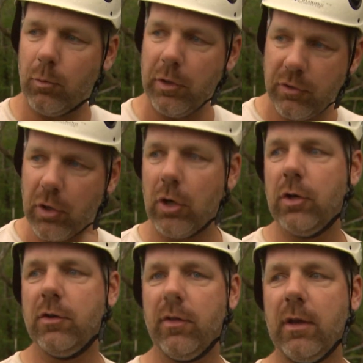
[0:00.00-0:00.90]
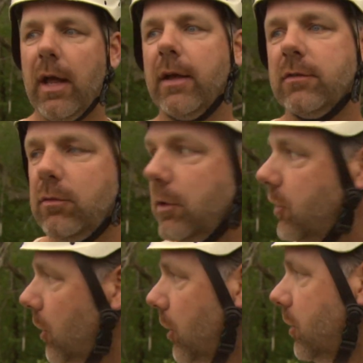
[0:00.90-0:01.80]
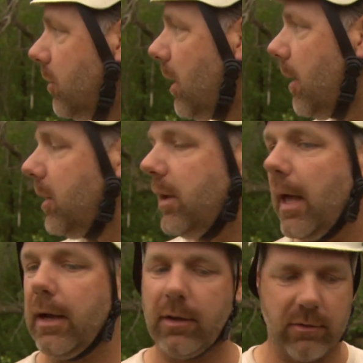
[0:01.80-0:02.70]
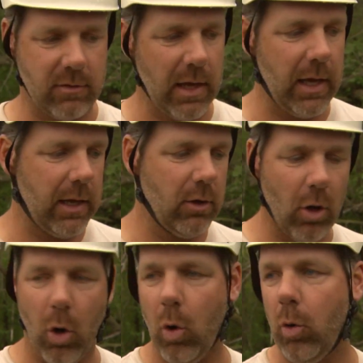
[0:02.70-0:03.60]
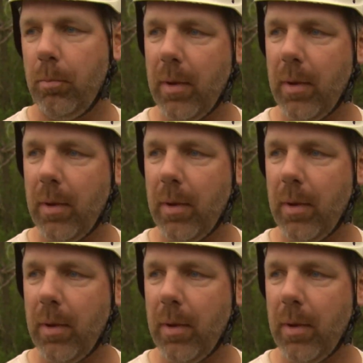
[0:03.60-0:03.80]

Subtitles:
return to the nest, return to Mom and Dad, because they know